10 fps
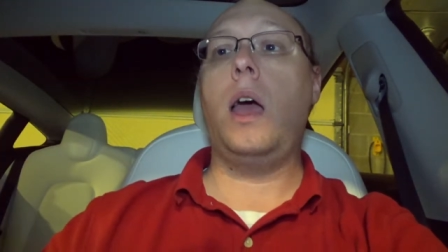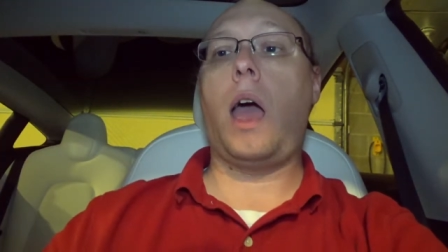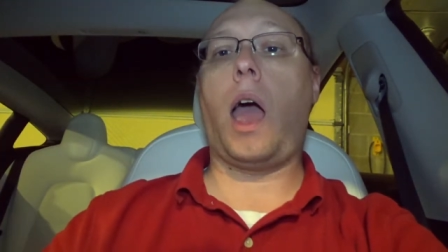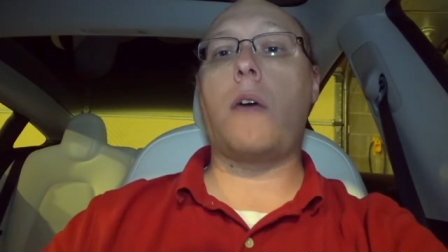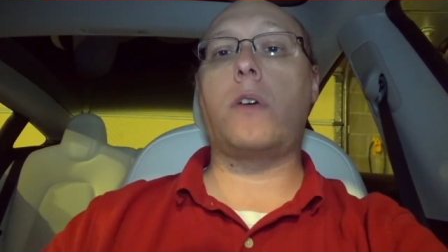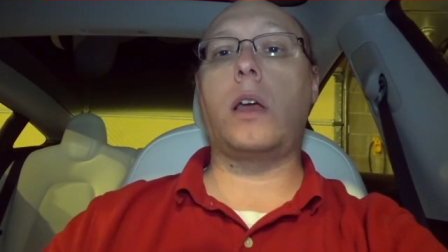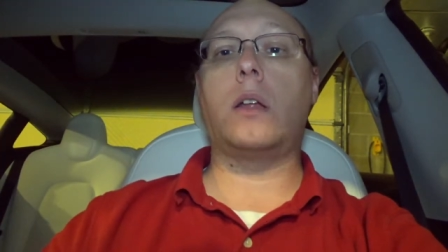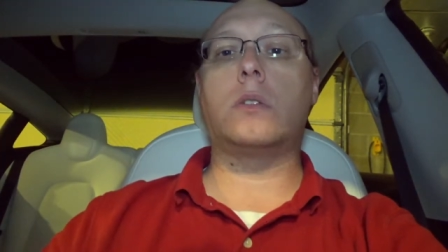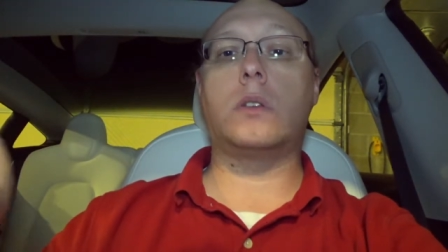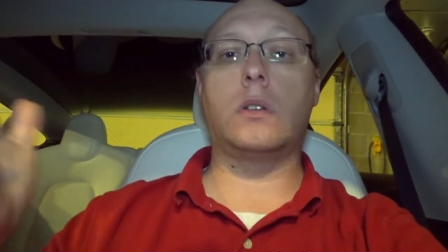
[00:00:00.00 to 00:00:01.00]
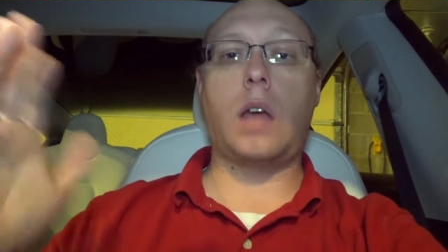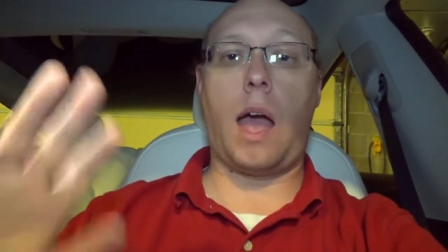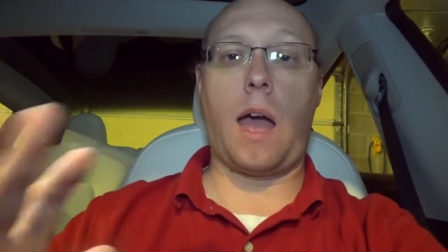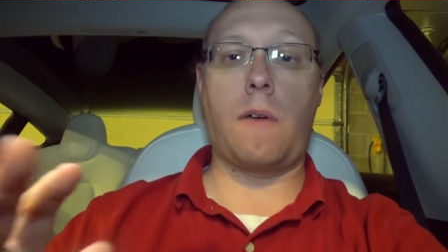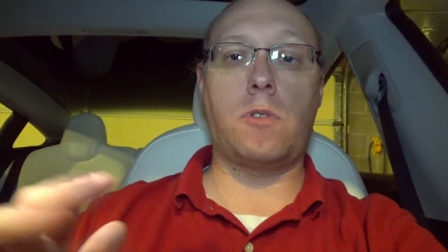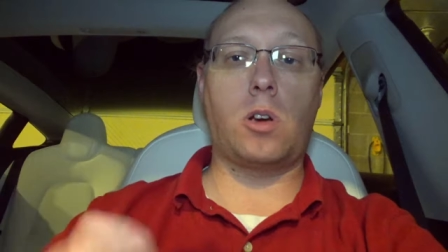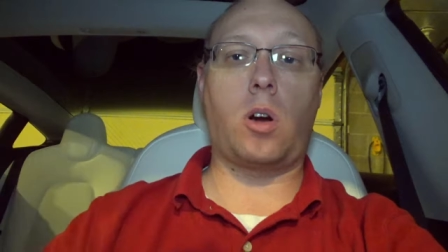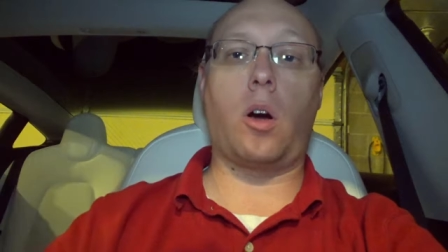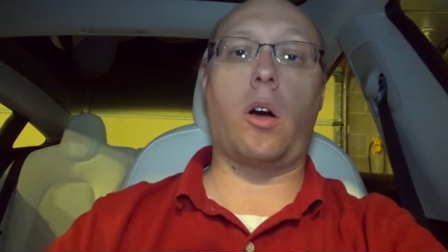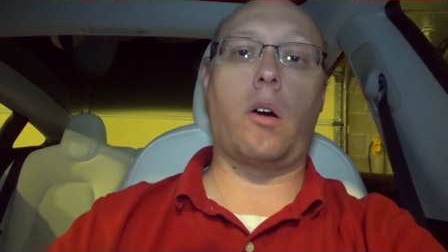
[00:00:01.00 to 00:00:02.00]
having to have your
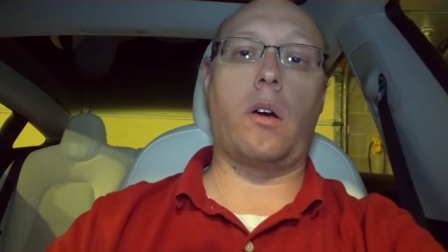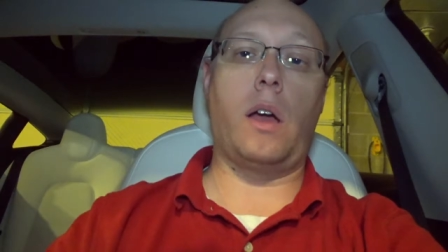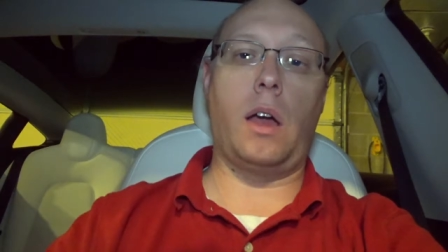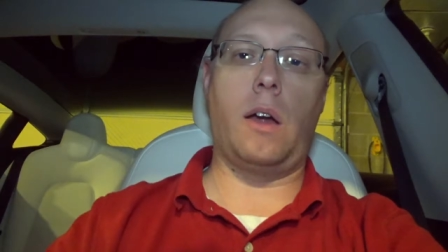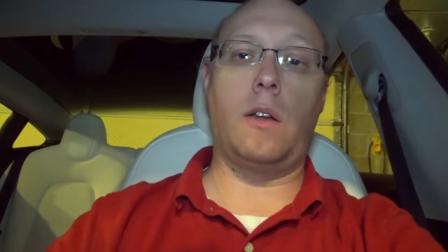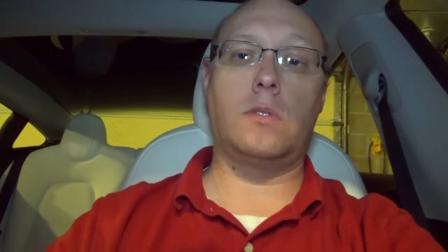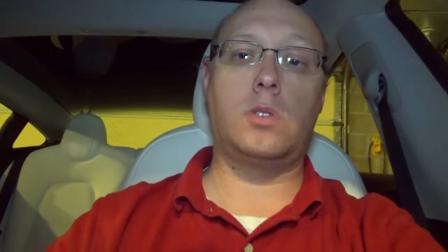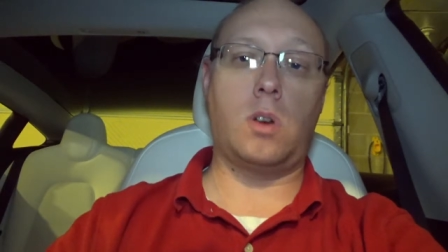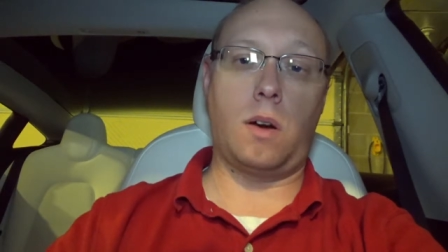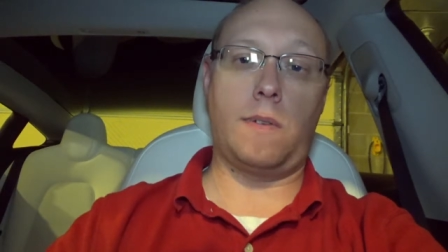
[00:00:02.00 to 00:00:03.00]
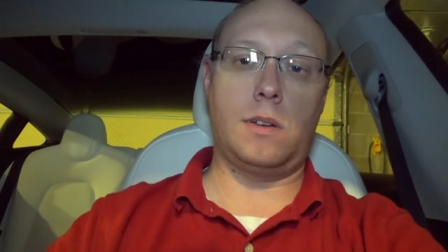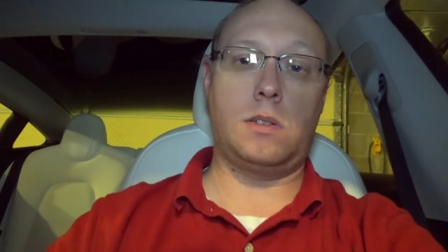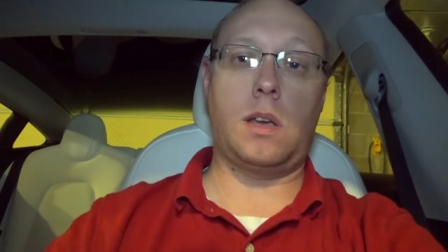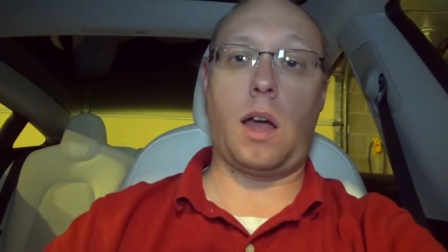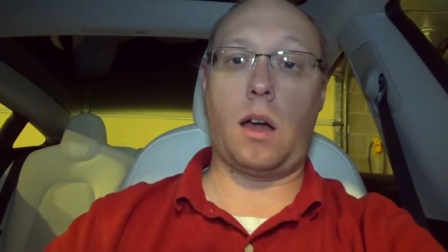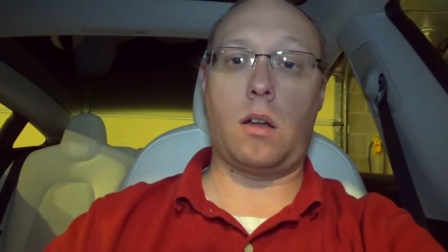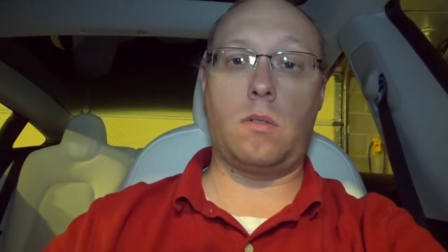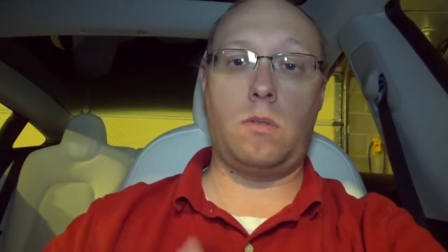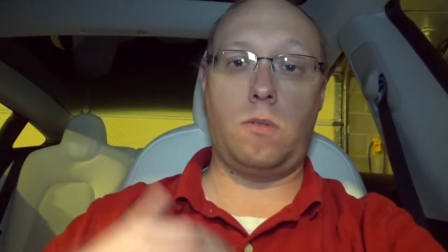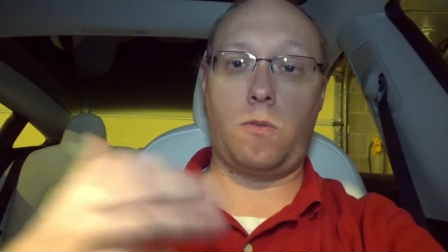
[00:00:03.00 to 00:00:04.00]
car in service
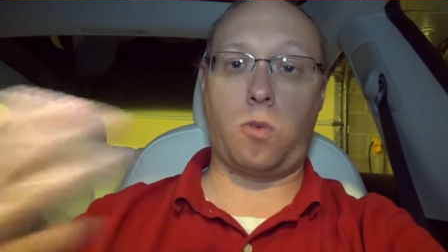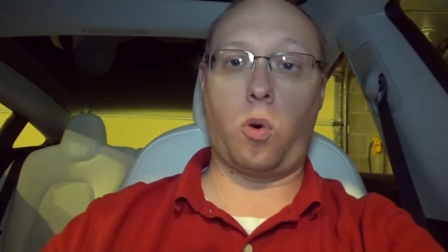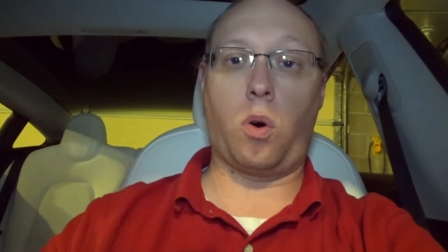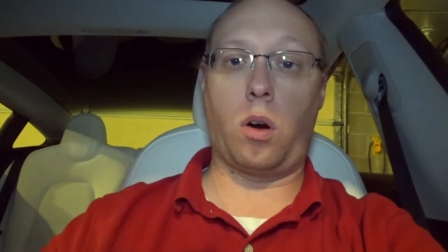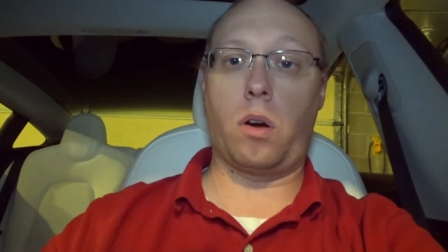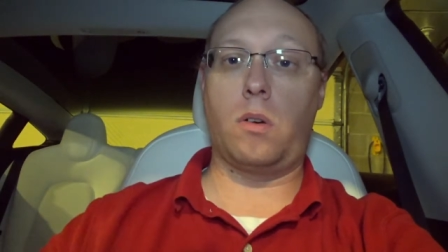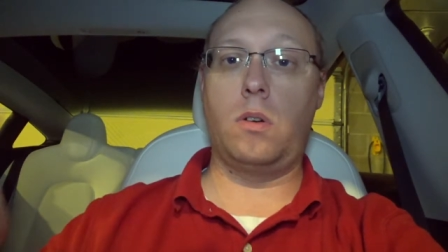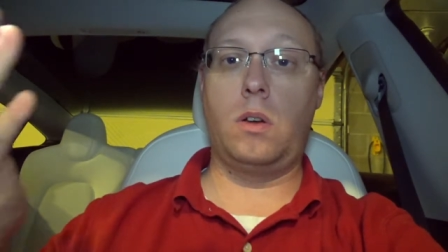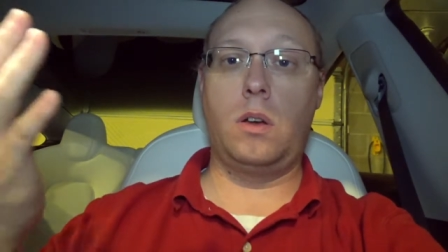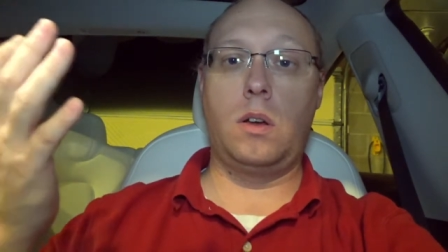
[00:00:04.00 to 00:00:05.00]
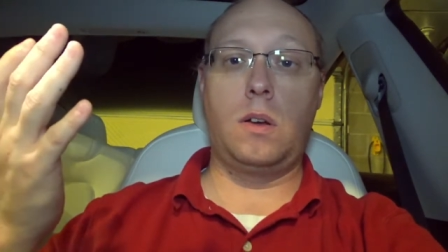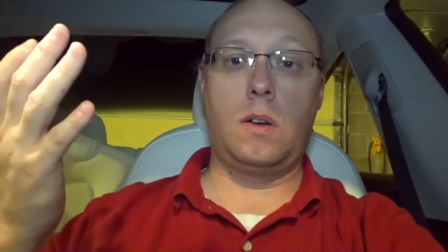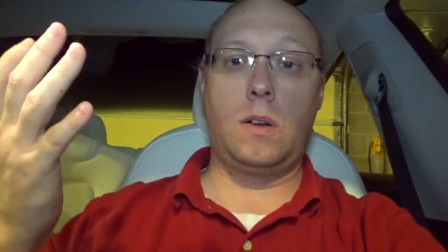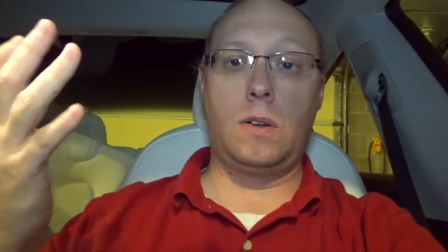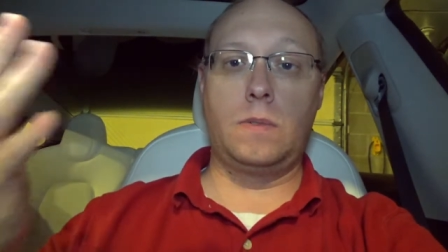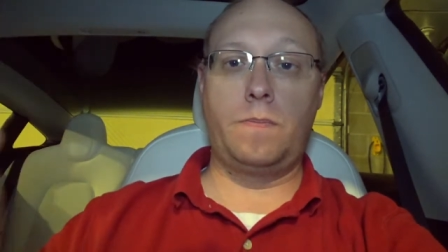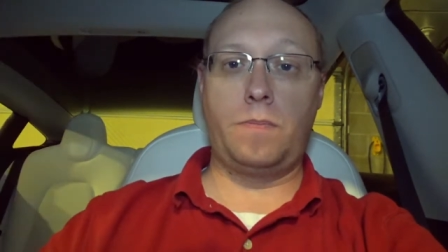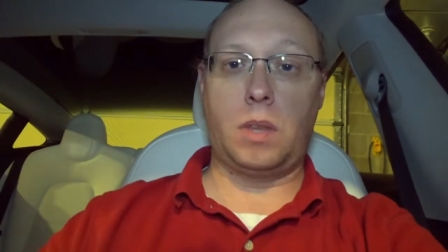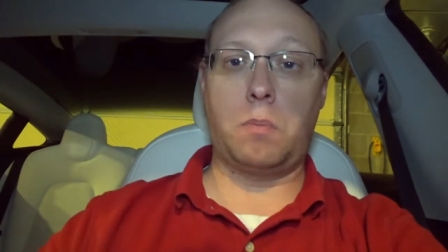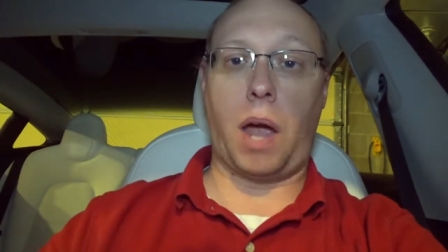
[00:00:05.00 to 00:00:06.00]
for
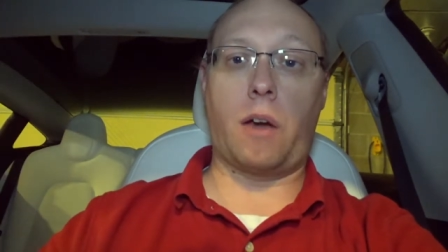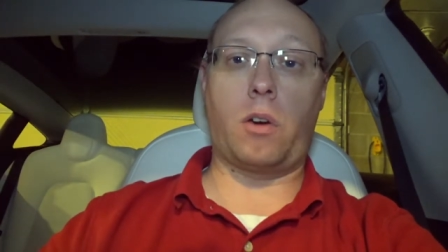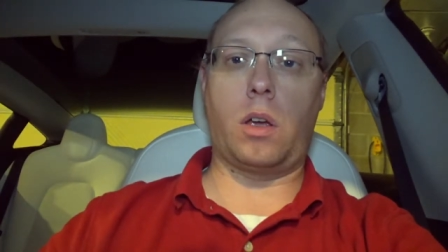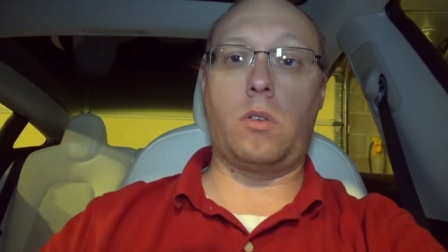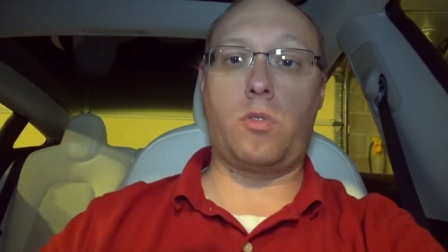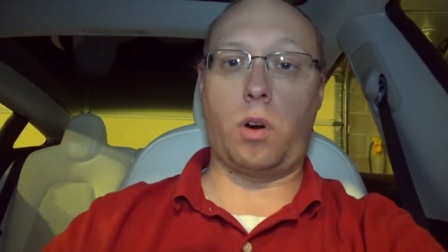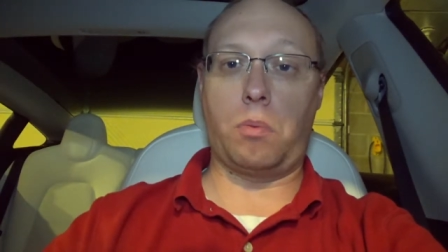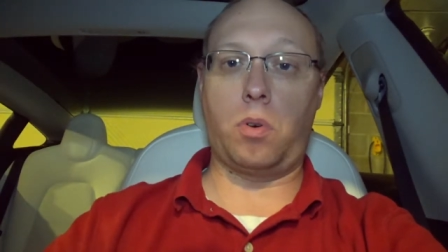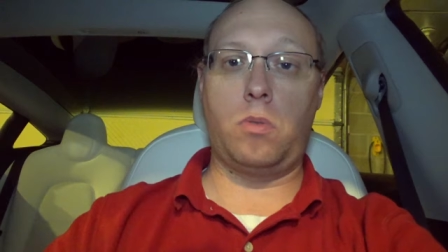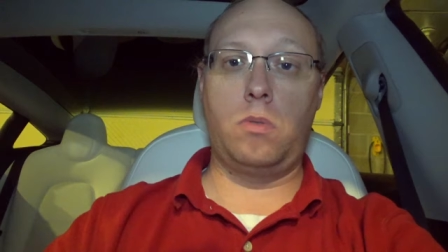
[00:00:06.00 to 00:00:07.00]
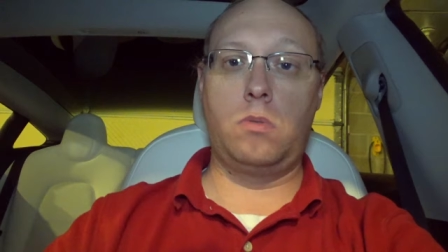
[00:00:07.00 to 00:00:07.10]
battery trouble.